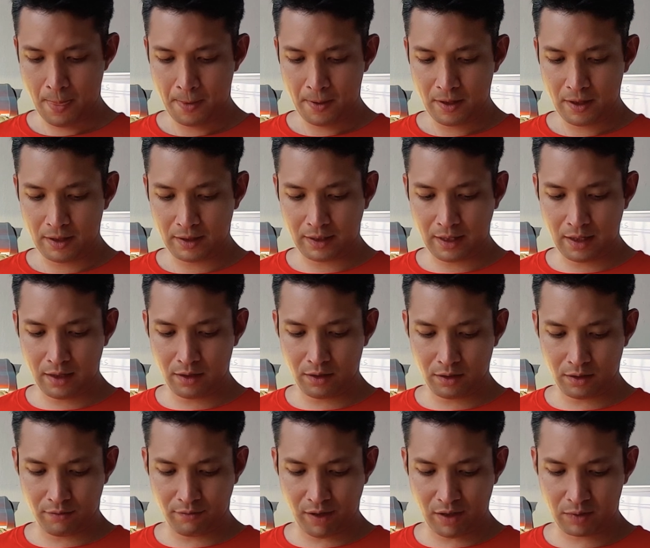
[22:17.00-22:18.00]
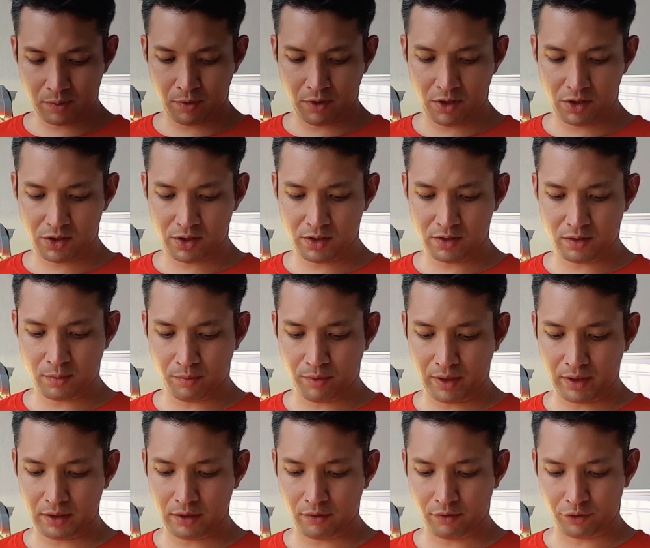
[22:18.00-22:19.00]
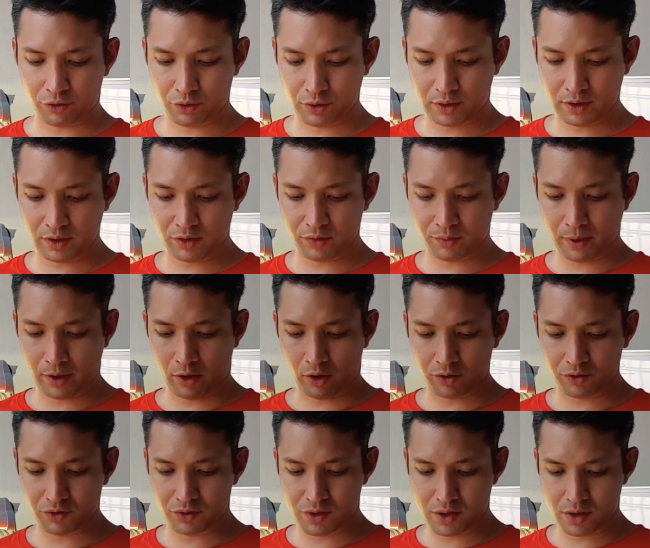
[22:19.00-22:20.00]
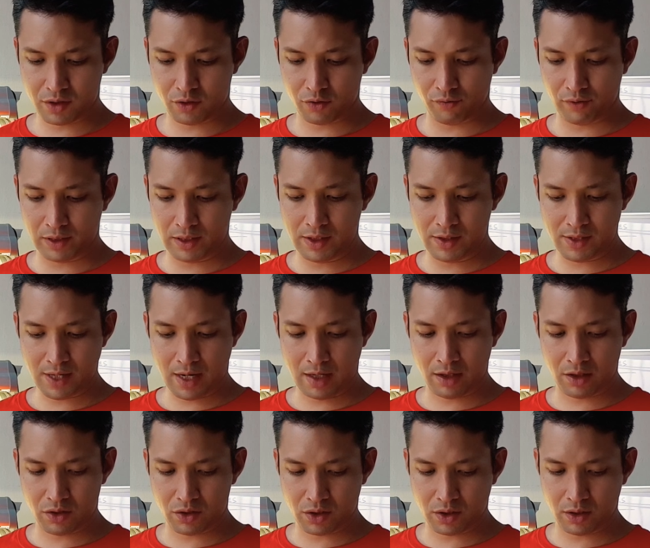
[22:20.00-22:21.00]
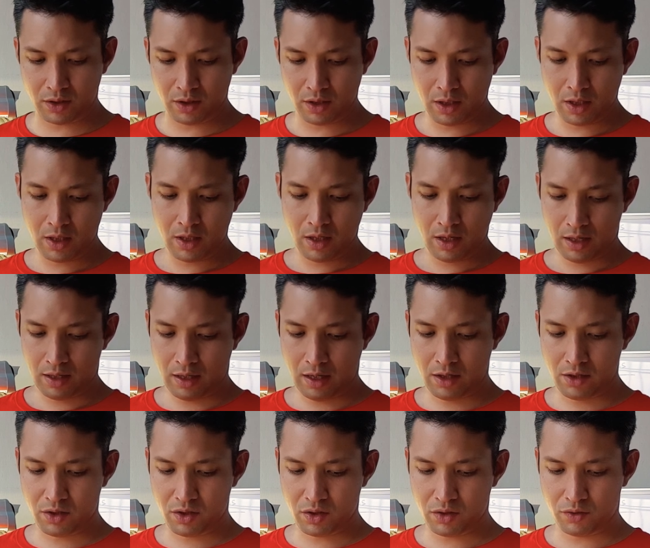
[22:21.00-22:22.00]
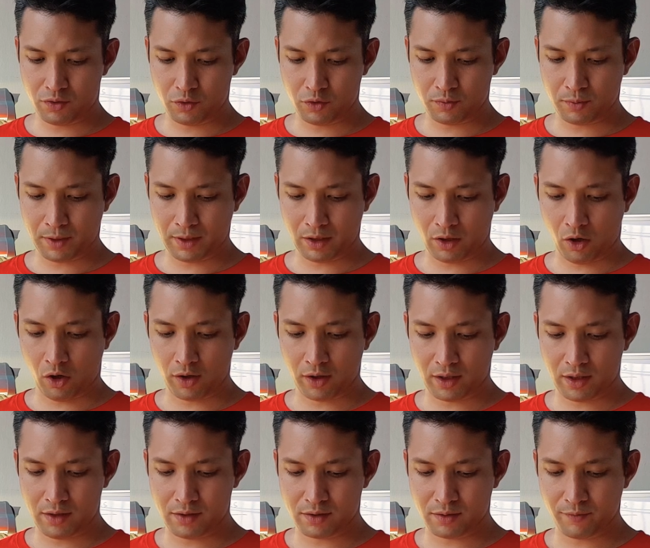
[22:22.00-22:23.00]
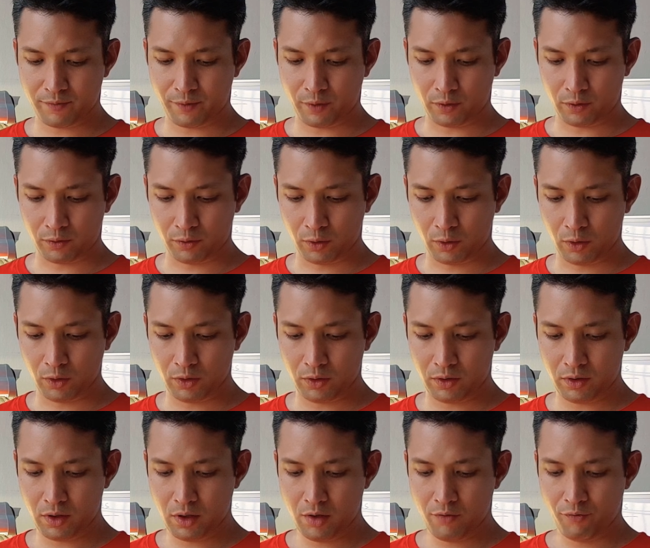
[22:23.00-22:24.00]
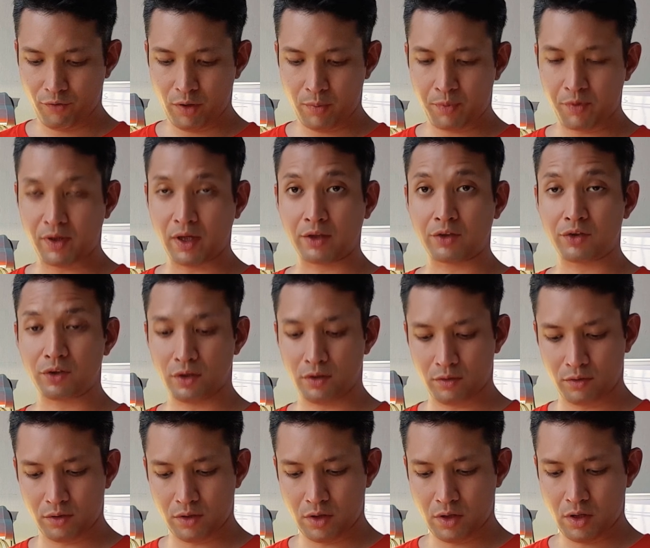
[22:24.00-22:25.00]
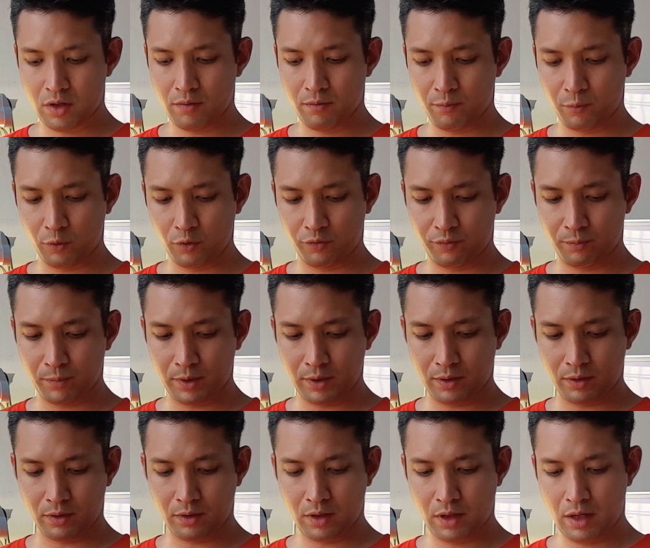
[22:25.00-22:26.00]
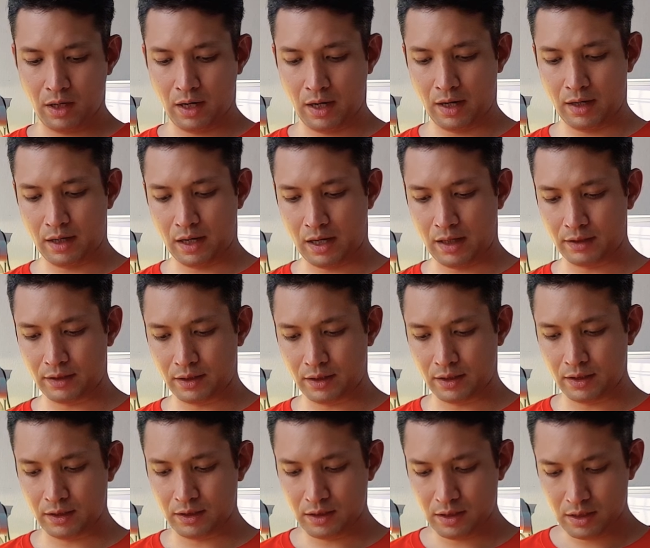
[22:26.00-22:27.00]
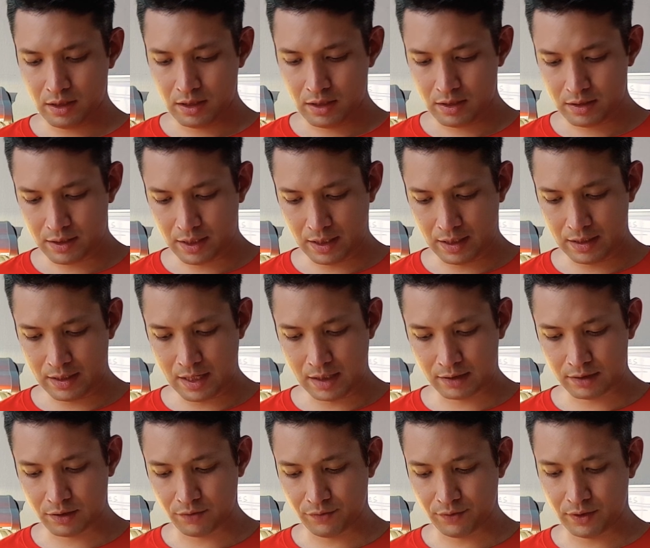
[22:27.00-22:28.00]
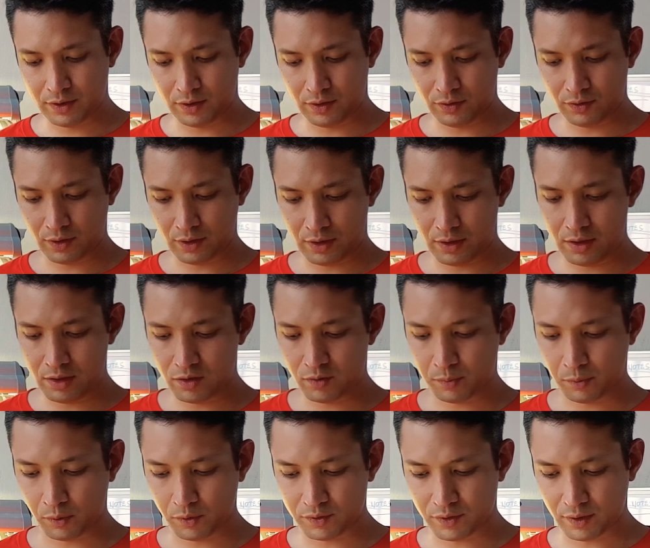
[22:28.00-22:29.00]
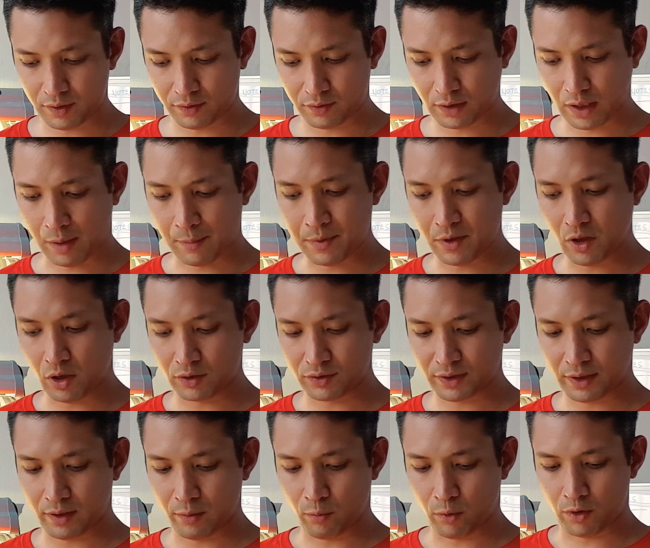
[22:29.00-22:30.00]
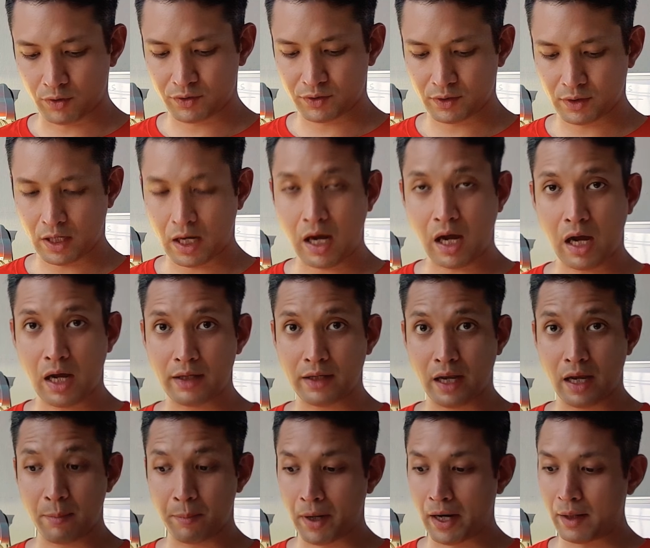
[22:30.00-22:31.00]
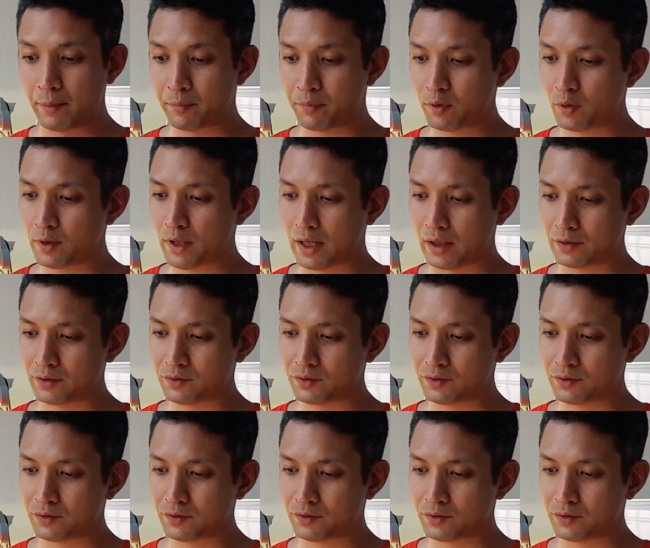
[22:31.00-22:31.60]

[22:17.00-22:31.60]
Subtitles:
Again, the respiration is the breakdown of sugars by oxygen to release energy, and energy is used by the organism for growth, reproduction, movement, and other daily activities, and in this process, carbon dioxide and water are their byproducts.